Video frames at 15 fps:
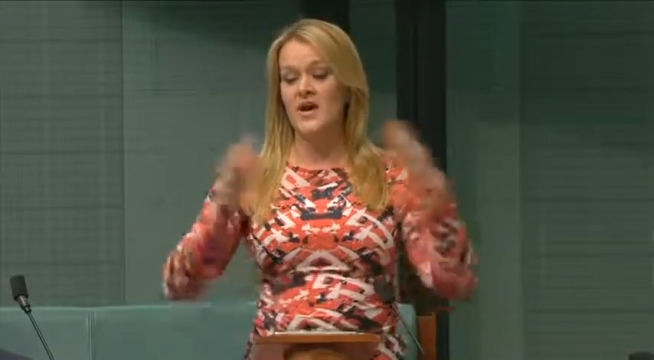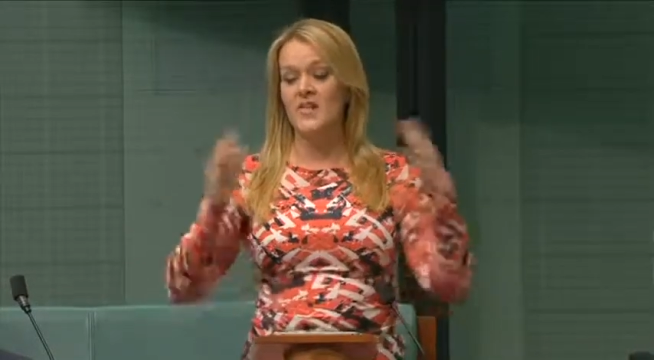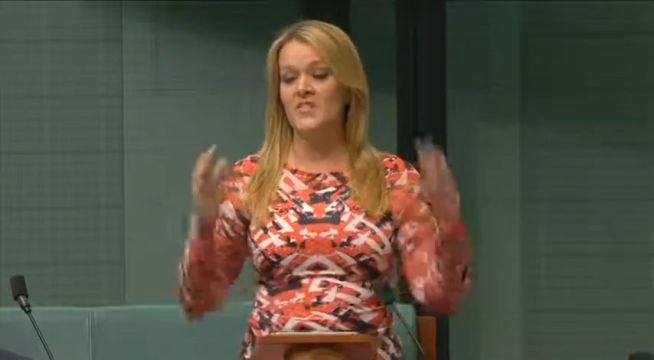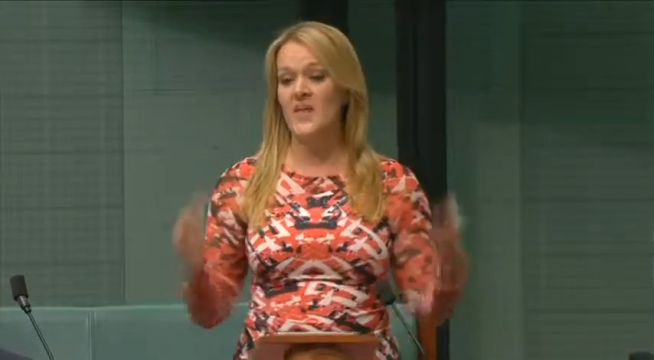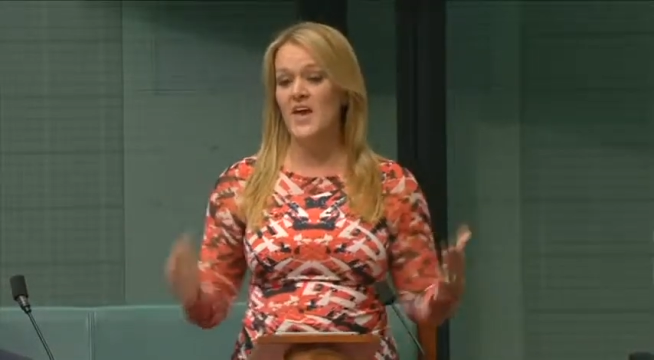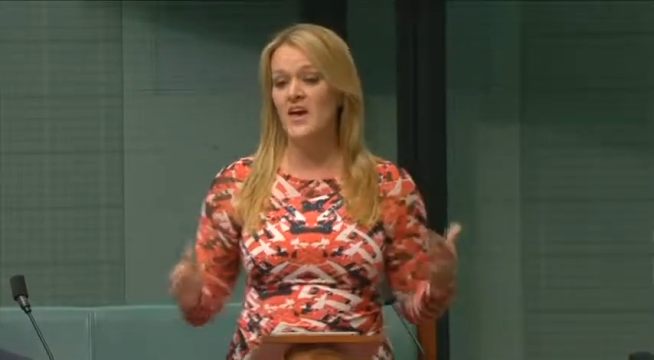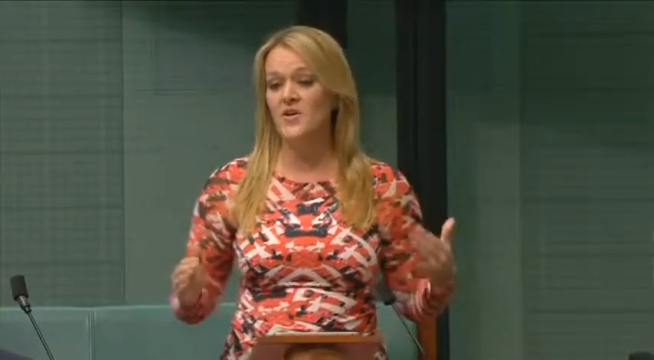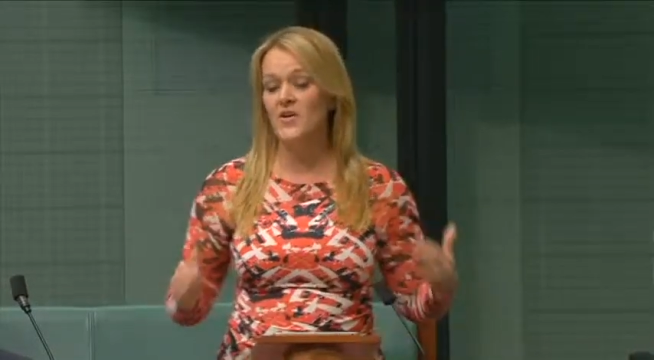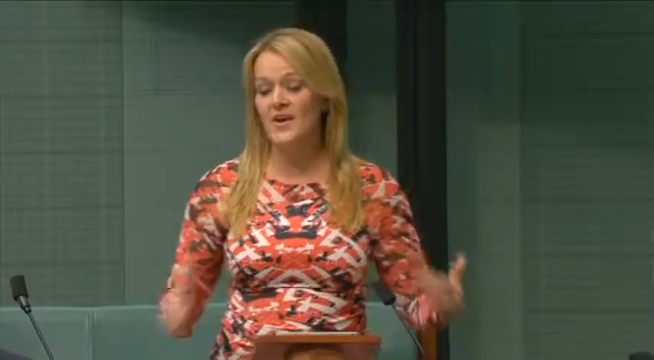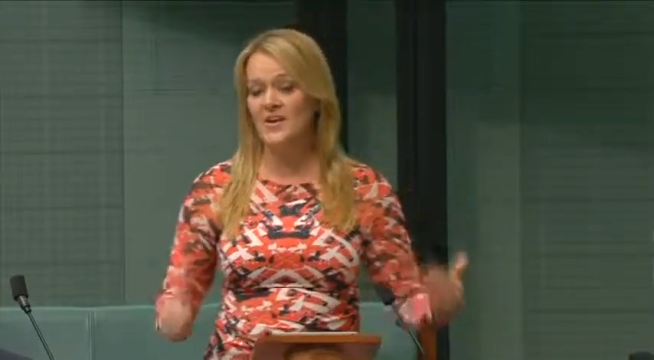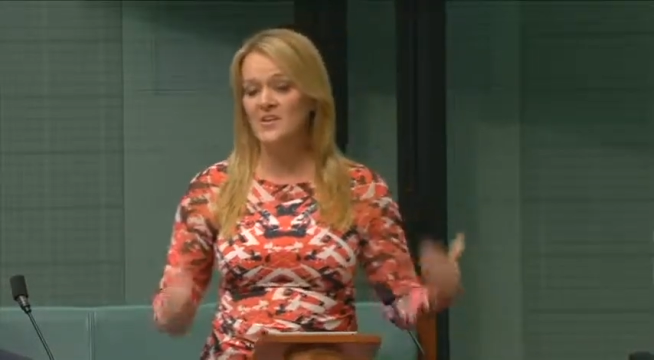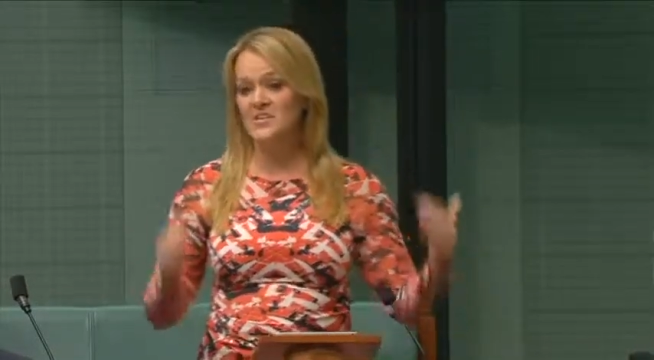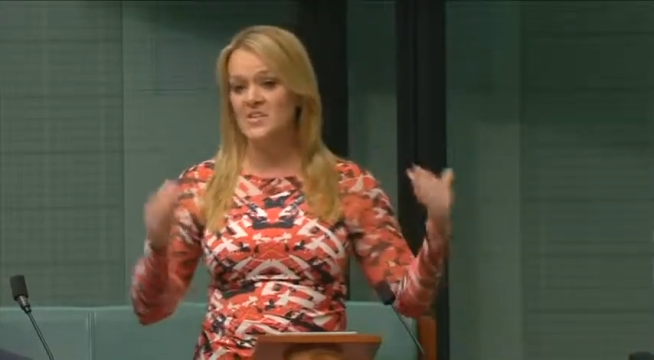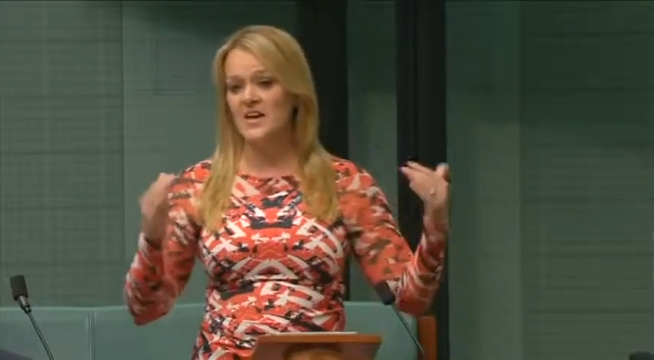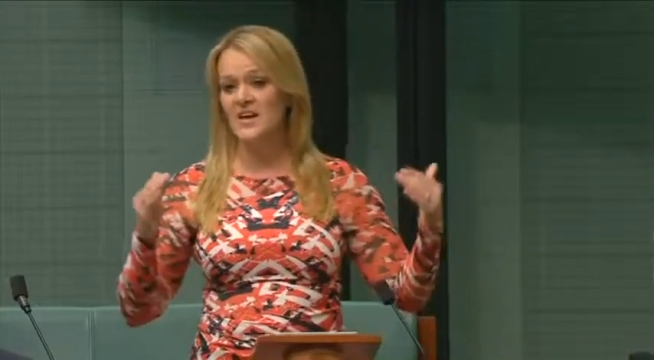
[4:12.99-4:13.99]
they're not
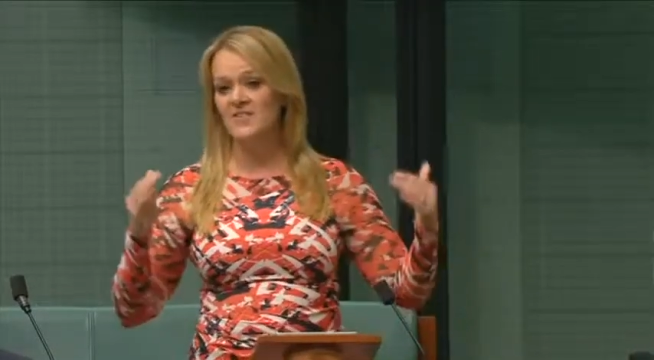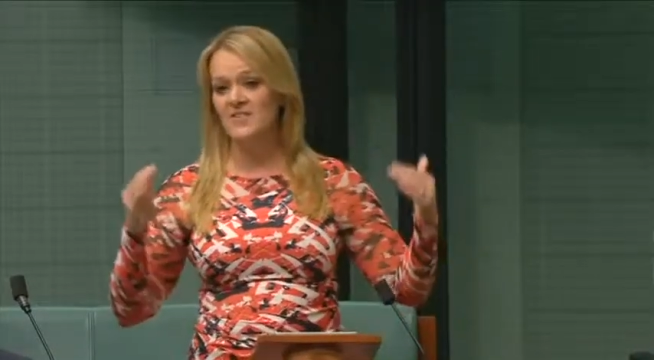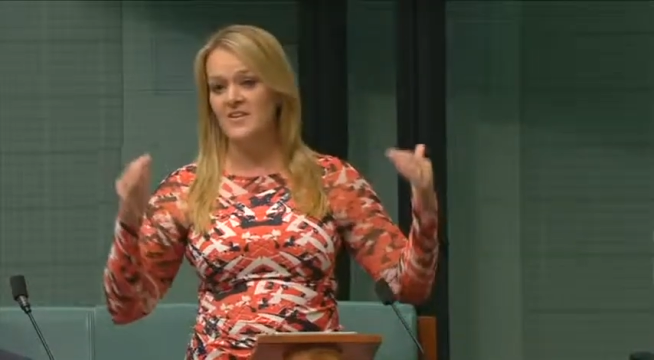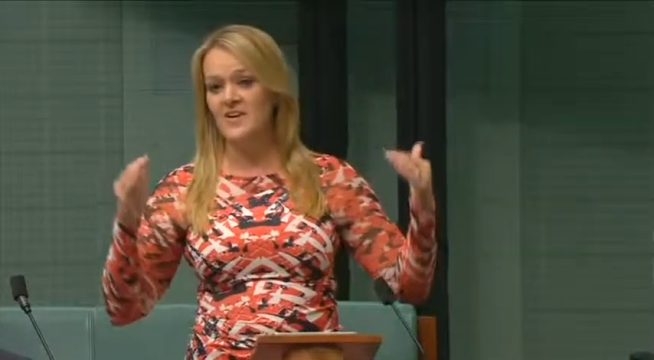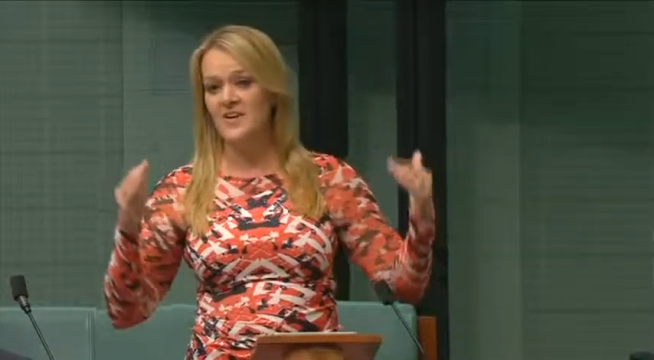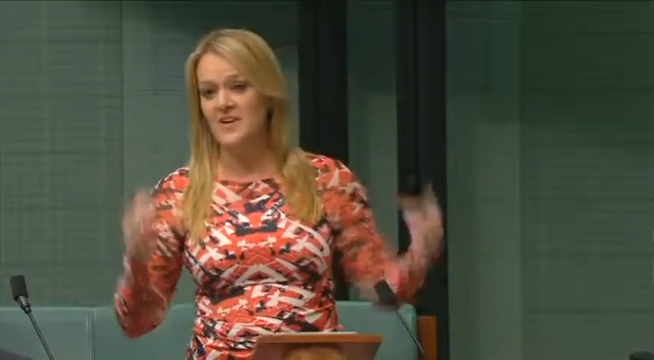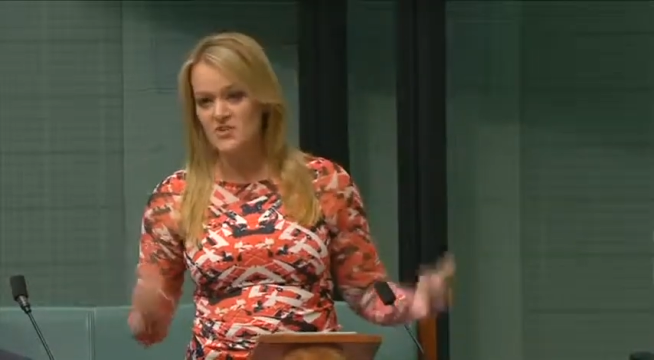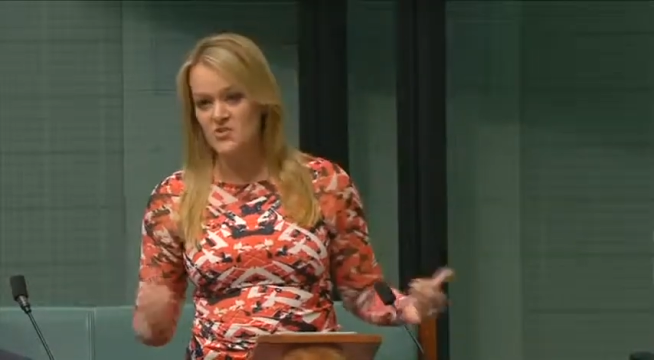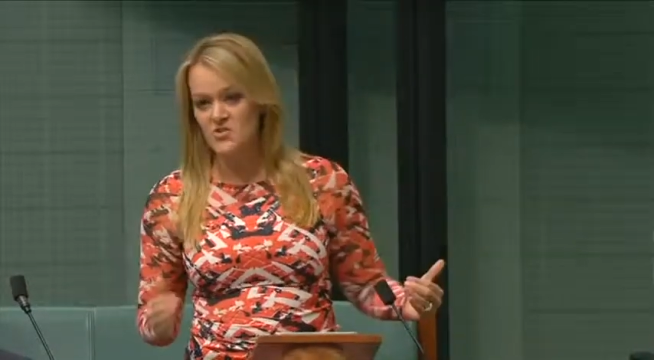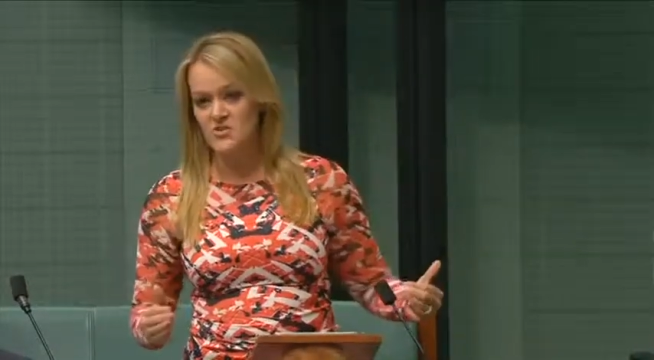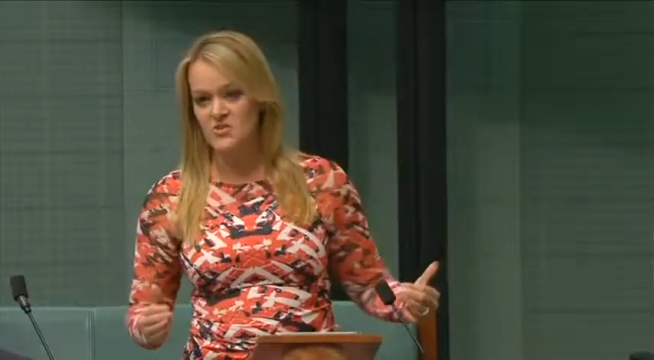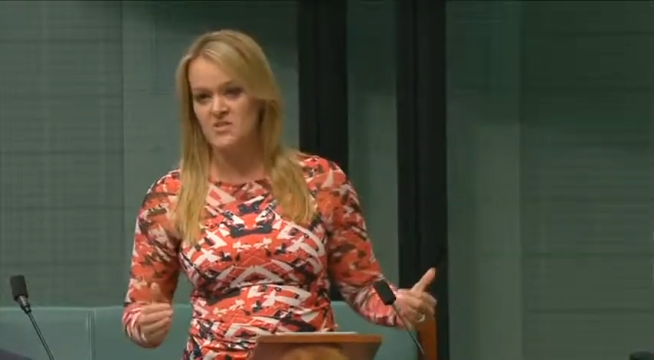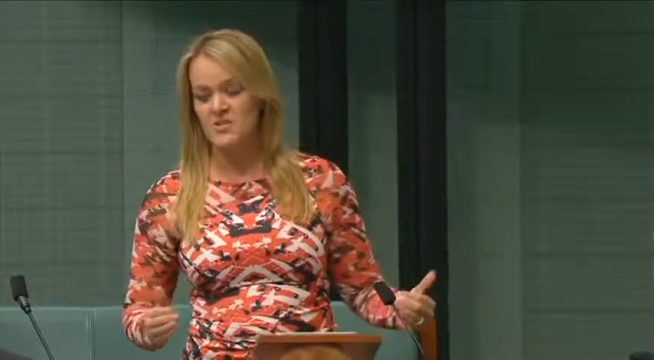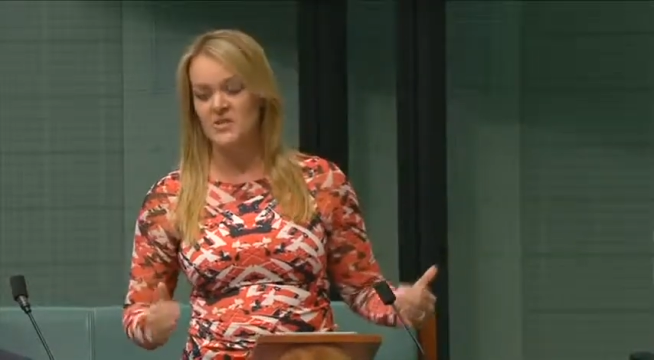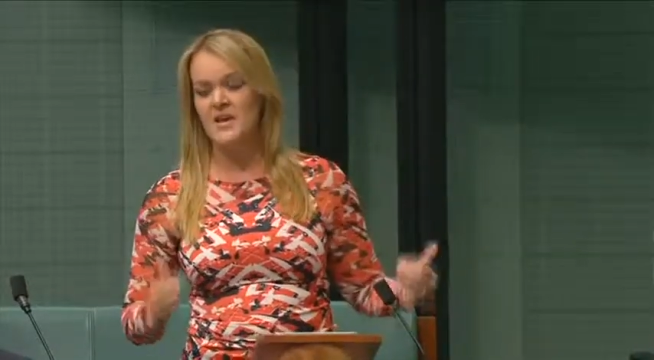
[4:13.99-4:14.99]
actually even
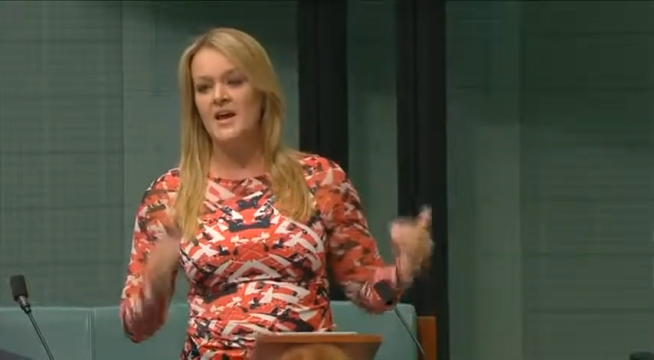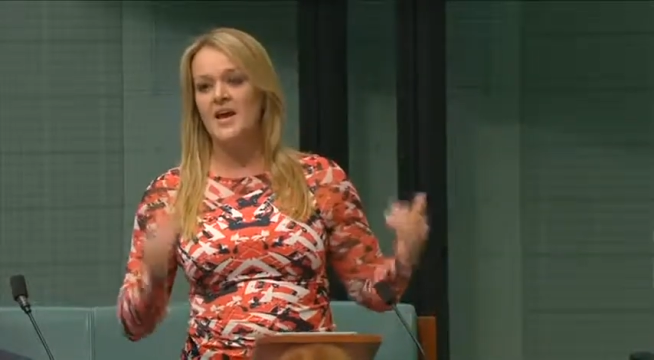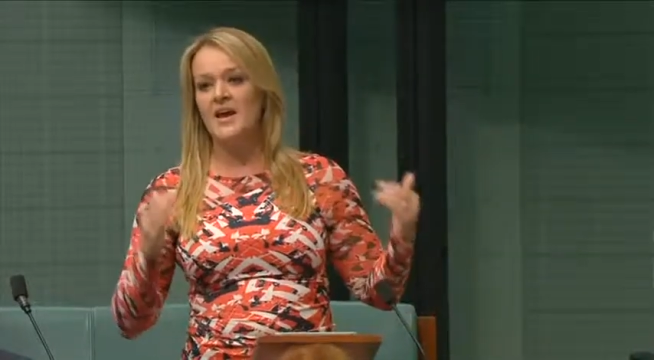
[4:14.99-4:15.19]
interested